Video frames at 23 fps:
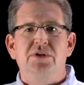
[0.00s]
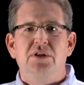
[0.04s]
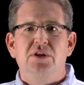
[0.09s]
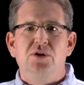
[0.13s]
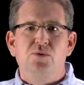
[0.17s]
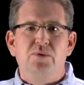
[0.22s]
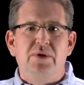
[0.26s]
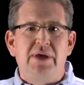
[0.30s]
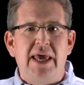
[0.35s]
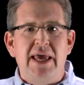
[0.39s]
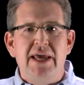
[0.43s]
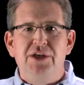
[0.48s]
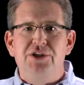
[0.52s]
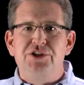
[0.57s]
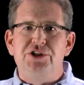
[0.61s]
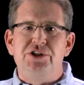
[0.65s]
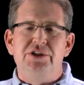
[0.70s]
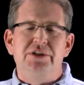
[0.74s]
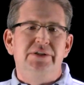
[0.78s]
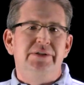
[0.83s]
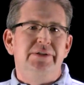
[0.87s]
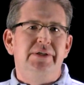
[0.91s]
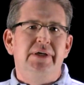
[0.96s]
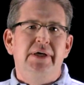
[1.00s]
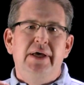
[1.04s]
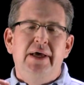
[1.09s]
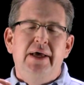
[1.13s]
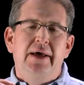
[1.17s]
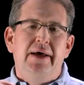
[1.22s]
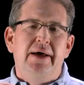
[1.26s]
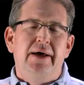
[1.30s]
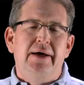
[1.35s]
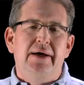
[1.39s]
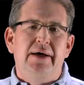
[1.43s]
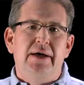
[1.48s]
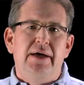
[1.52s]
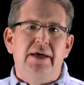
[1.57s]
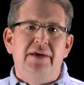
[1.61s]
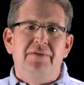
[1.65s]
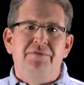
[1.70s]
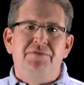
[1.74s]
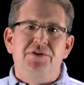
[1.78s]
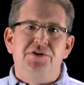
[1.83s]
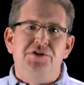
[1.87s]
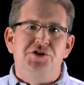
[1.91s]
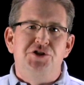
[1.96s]
the location,
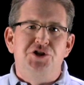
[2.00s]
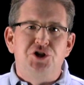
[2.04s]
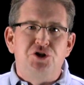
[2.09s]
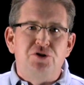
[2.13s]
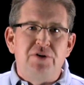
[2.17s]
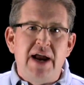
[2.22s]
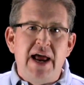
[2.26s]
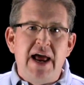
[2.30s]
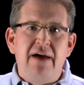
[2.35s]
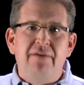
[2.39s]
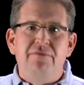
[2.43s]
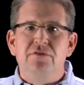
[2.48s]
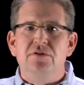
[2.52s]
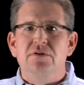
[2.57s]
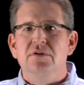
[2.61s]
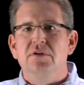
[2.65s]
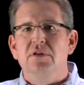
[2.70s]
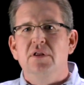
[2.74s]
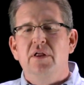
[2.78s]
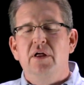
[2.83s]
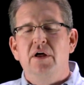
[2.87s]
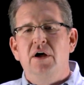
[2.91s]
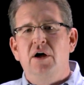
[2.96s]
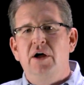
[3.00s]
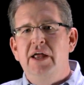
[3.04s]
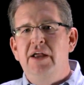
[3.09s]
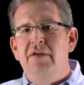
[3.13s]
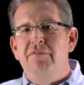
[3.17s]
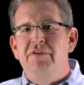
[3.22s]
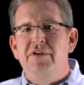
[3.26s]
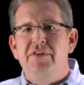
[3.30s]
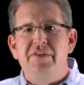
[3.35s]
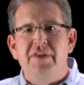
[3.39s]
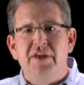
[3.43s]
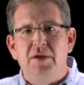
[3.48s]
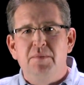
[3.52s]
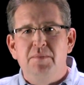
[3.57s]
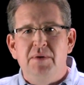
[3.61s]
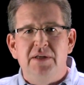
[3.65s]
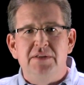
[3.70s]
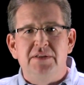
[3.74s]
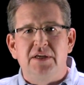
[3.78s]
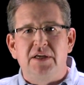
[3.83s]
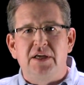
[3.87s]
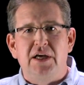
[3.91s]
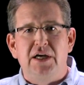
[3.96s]
if there's travel, everything
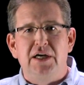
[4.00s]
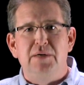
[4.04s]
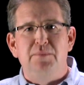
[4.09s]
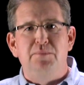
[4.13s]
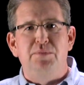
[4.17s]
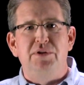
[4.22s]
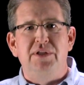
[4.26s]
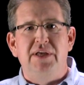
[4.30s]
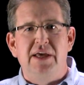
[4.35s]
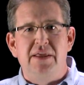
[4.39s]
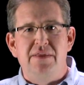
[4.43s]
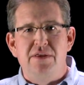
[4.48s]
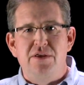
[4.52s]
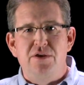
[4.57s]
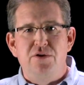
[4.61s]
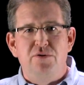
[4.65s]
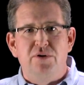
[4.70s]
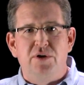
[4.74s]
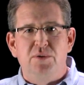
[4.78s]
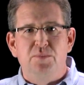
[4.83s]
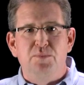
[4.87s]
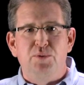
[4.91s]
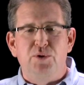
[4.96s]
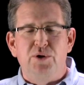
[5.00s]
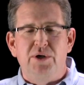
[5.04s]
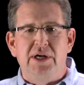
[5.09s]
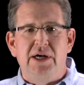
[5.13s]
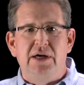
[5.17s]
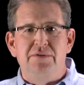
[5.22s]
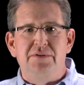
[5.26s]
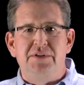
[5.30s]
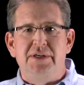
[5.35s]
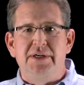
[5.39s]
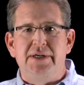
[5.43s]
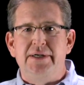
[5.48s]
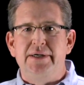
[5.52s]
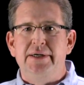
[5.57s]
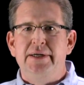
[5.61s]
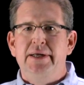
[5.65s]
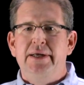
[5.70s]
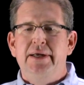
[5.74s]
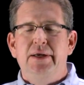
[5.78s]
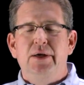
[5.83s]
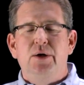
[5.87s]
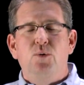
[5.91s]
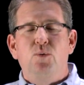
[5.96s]
about the comp plan that you can put out there,
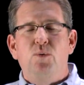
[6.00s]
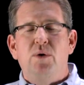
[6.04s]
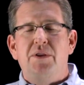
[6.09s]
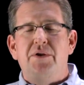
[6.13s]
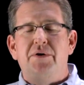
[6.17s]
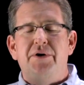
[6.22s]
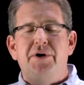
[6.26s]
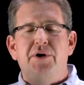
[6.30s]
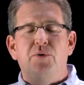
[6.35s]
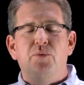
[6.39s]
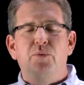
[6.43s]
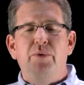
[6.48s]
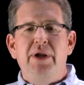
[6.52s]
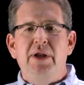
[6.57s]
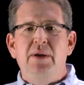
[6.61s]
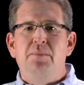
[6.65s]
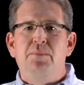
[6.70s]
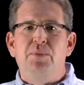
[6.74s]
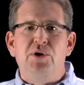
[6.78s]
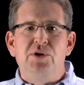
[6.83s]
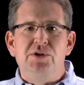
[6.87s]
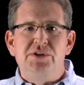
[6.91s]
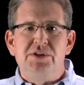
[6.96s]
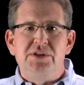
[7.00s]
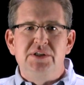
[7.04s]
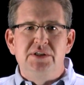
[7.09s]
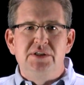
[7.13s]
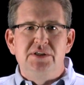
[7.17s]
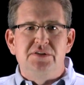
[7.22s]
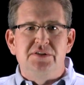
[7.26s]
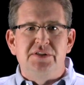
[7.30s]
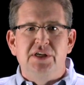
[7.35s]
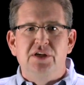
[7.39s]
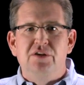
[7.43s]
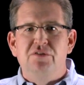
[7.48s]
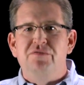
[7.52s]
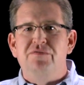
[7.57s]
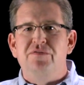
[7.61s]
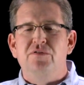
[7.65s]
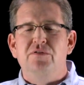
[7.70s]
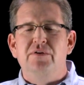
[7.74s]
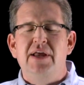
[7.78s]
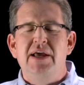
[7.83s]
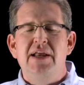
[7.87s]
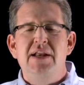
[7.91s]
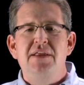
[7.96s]
whether you're reimbursing the cell
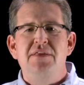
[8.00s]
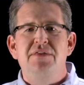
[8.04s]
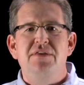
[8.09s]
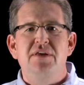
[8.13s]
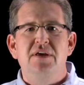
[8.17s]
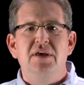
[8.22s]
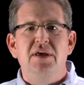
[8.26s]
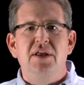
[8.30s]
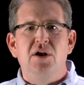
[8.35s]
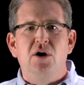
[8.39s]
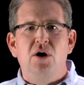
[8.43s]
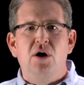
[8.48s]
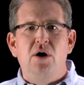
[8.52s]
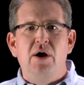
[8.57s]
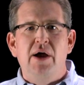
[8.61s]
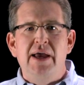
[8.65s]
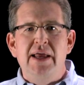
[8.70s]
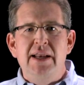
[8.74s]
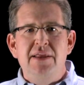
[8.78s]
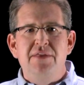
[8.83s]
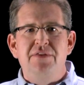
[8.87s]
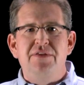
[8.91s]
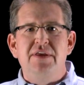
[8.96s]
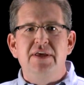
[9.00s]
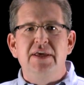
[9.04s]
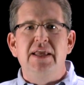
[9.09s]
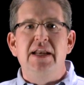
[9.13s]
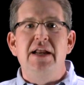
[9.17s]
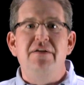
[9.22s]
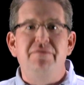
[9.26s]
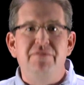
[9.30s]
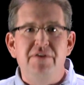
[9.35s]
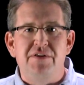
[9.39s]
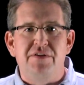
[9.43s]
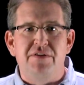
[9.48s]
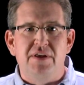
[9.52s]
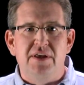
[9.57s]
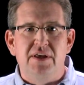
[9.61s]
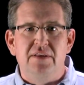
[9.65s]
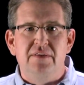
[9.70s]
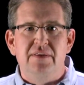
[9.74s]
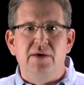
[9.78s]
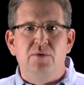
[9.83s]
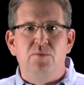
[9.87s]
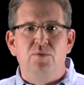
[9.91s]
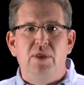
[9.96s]
phone, anything and
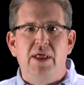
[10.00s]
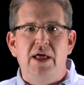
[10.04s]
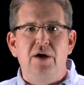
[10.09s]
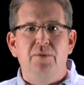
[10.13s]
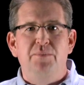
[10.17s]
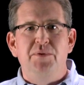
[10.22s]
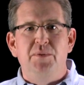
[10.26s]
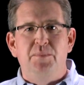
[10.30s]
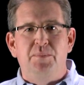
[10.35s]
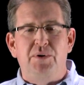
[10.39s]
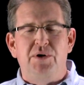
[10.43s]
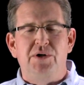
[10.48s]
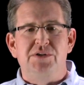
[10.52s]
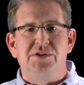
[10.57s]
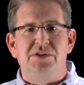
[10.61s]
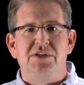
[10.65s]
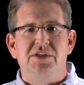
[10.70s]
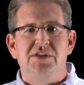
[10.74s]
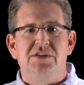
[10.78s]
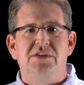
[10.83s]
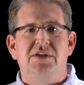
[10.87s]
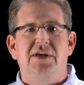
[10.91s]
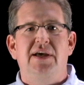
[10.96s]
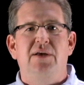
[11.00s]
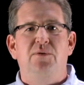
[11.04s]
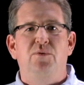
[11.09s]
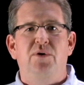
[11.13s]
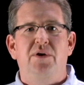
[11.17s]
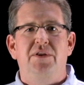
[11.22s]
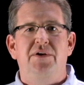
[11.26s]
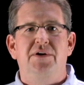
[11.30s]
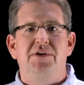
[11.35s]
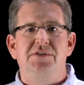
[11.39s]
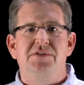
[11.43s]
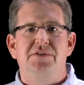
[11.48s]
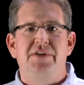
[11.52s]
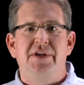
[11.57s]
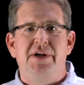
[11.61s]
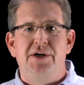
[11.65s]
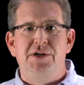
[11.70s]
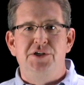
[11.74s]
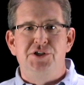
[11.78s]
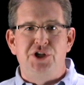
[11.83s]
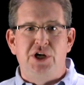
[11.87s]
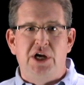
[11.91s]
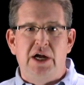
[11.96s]
everything that will help the person decide whether it's
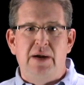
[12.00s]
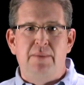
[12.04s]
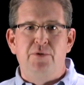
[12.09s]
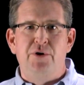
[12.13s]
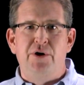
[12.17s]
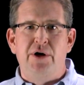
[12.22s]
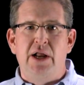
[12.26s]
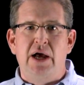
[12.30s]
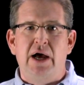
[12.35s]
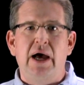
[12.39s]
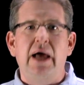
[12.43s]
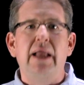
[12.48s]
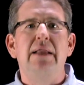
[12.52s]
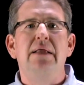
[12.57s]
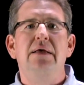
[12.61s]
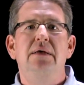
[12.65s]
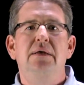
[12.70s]
their job or not.